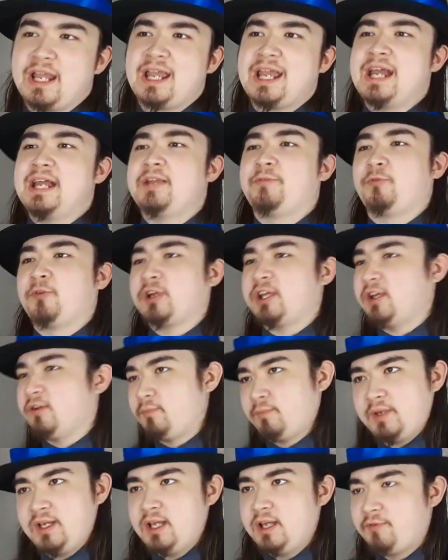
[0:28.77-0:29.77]
And
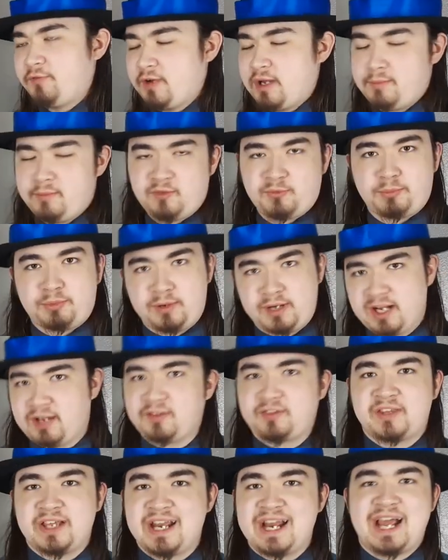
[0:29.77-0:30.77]
forgive me if I
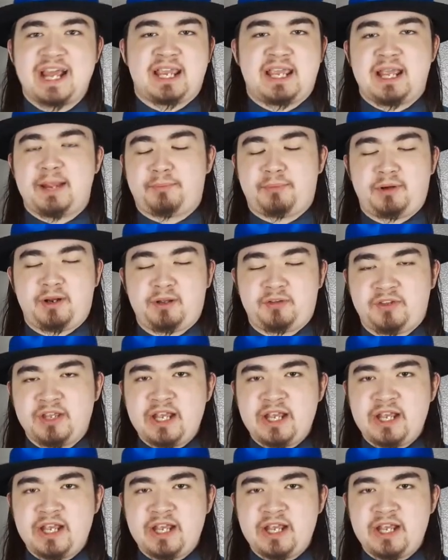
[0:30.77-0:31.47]
mispronounce that, I can't pronounce